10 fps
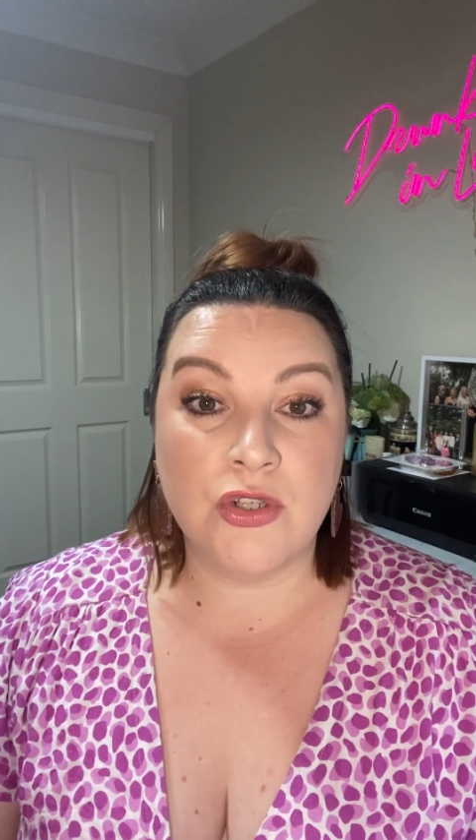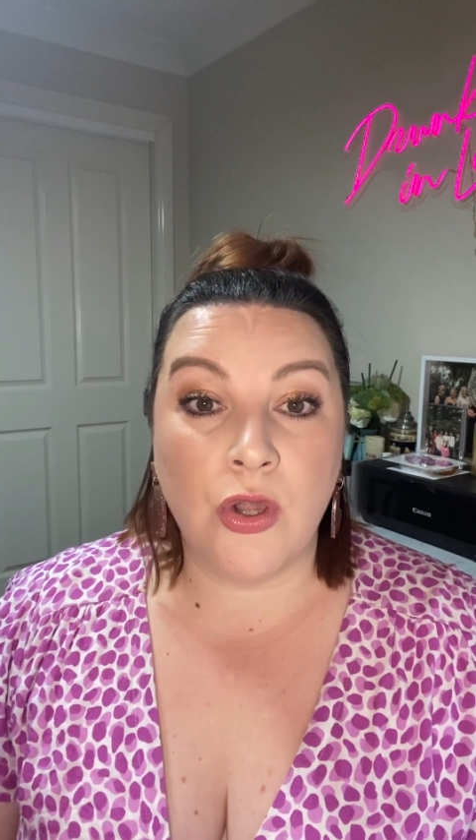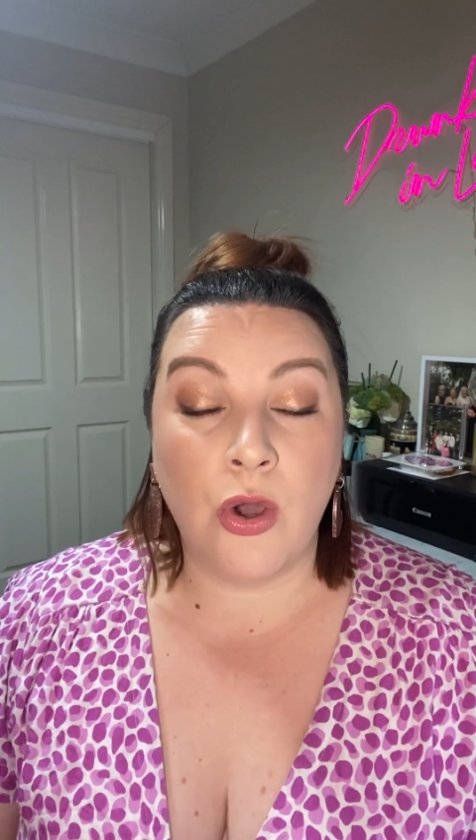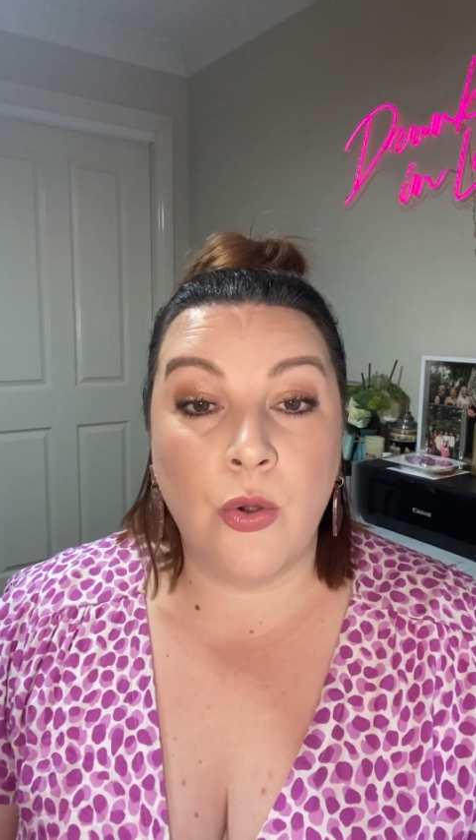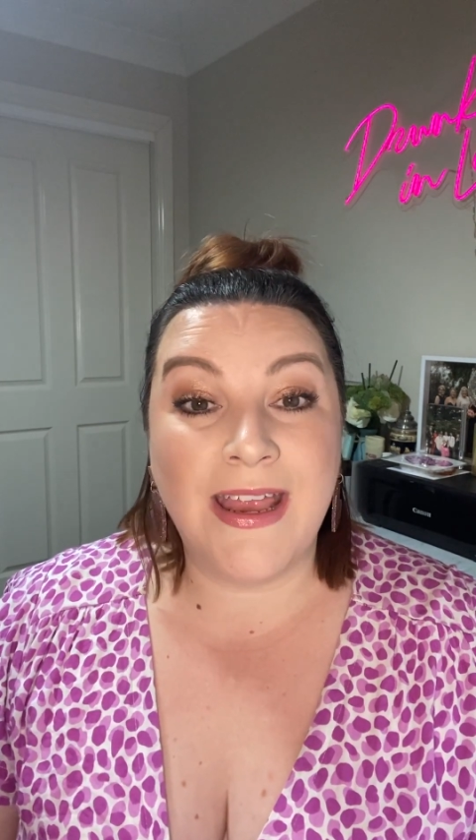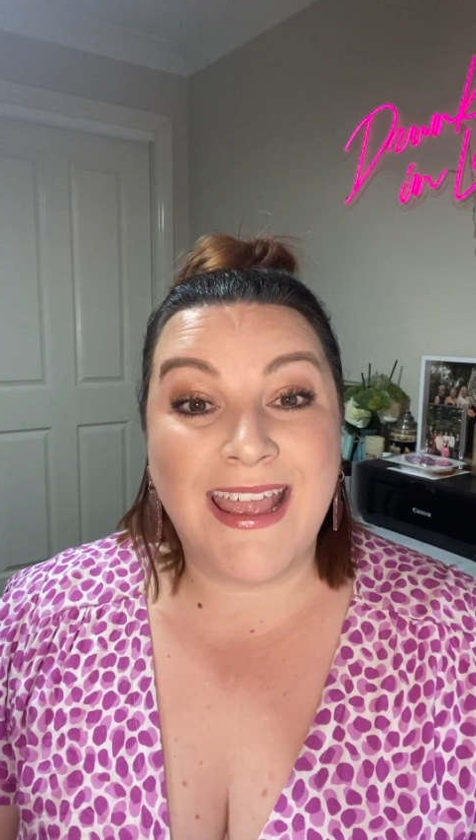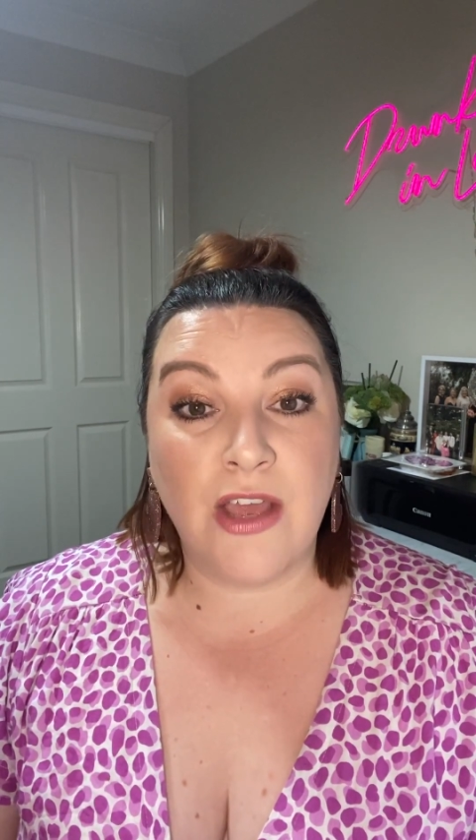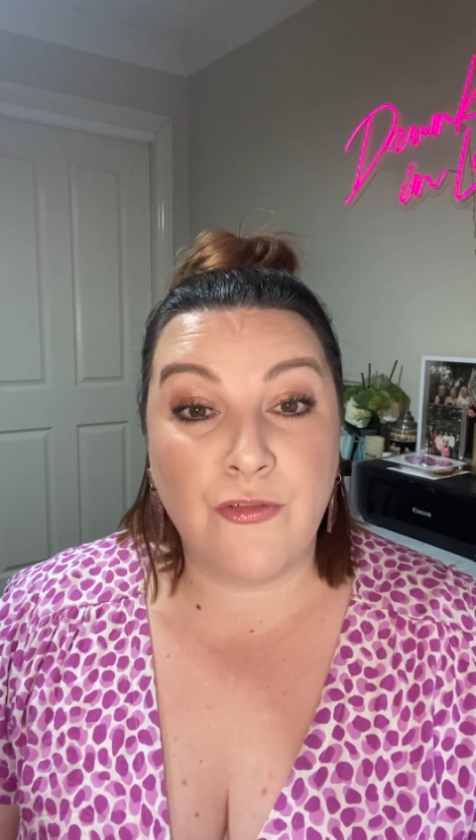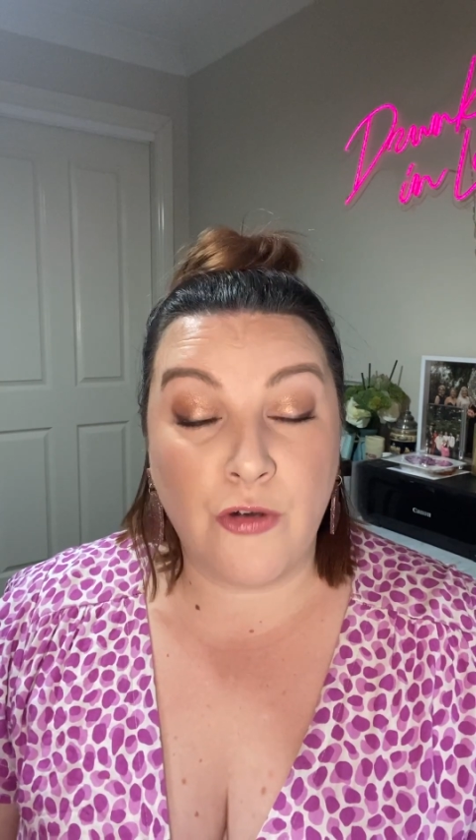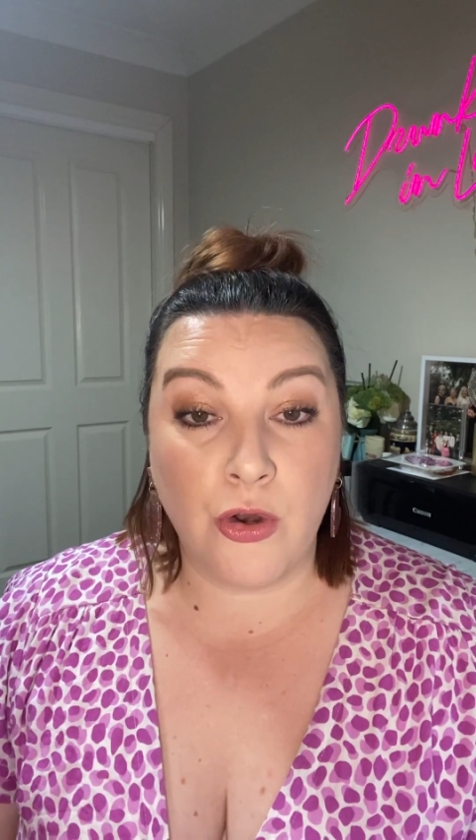go and
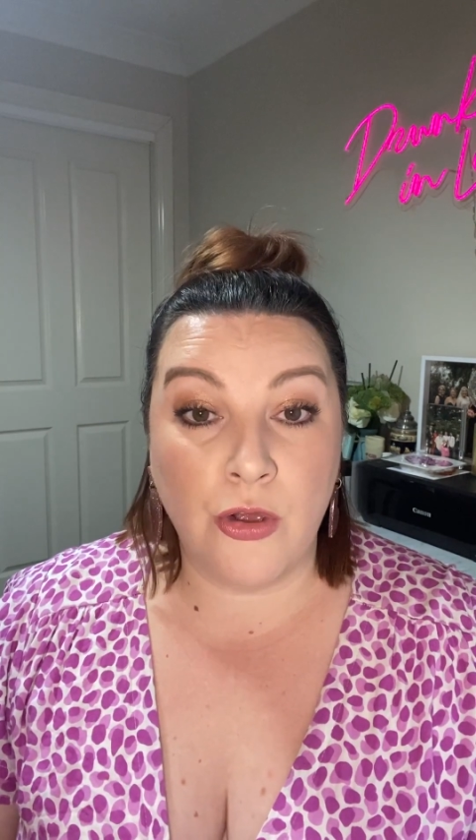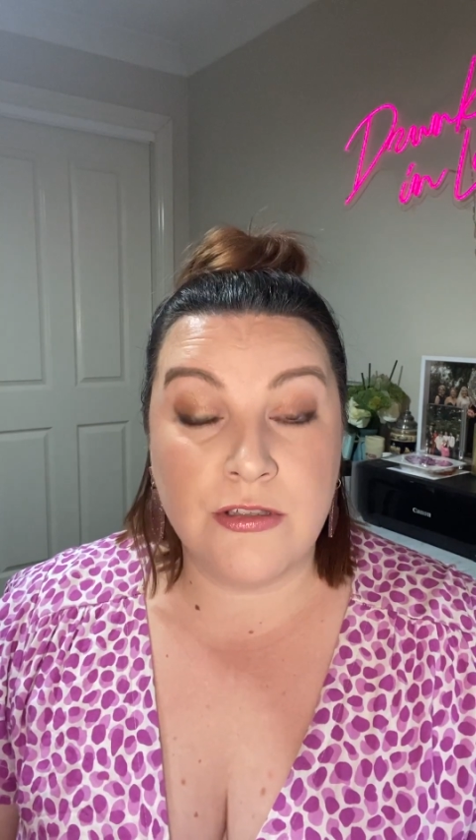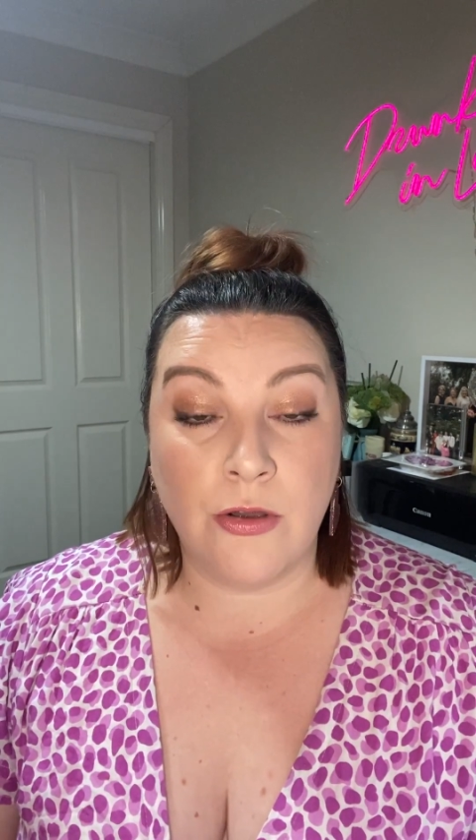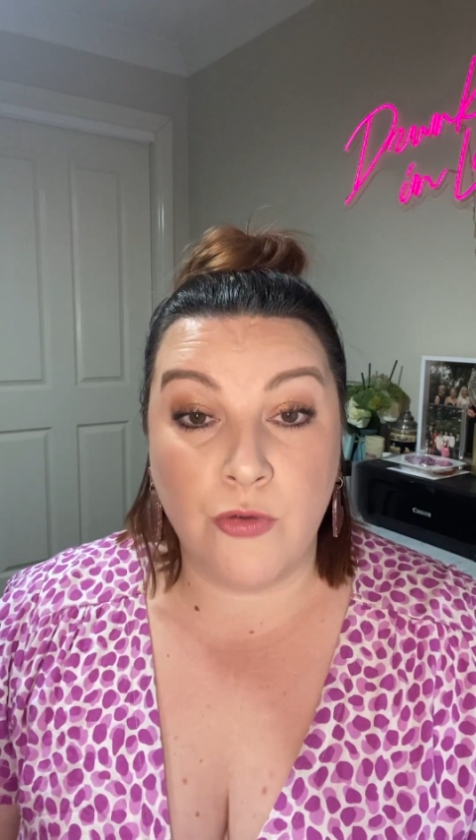get photos of